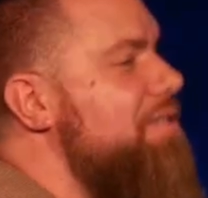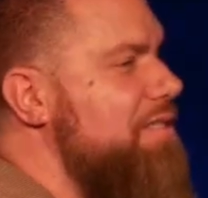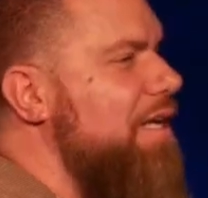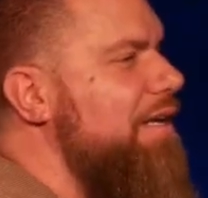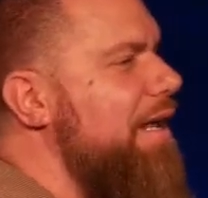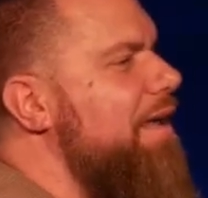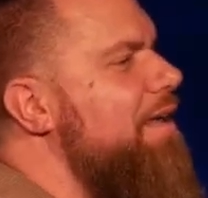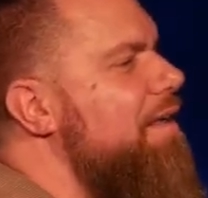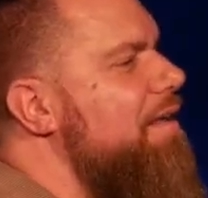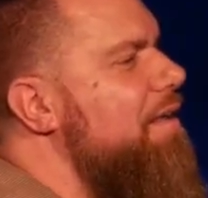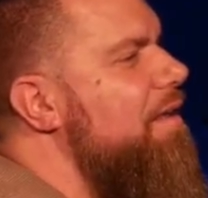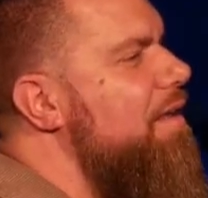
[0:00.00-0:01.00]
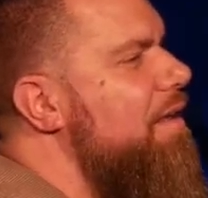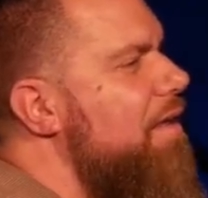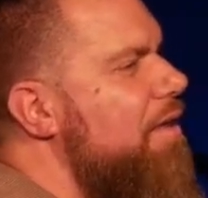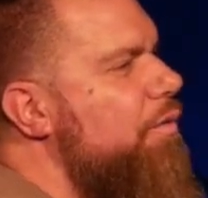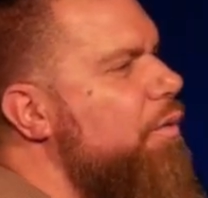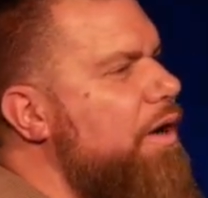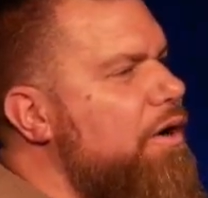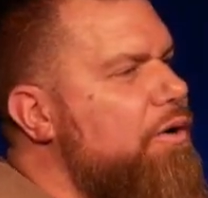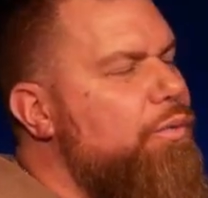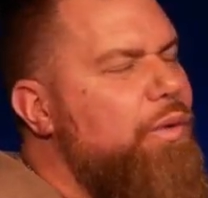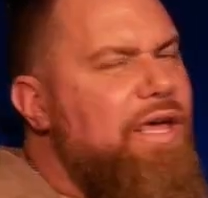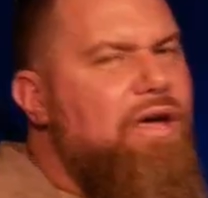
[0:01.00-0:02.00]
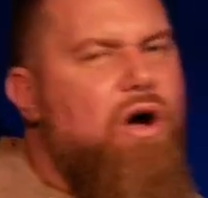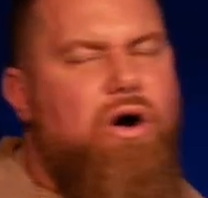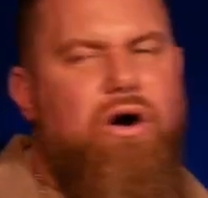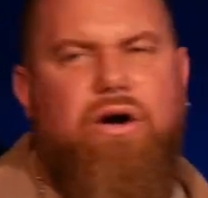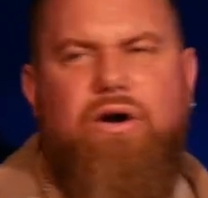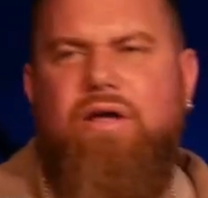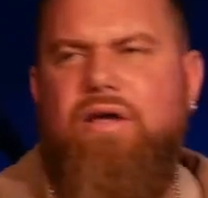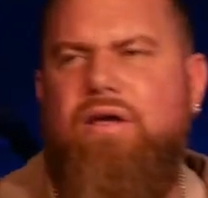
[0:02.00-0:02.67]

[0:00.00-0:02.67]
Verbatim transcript: Sunday, where we are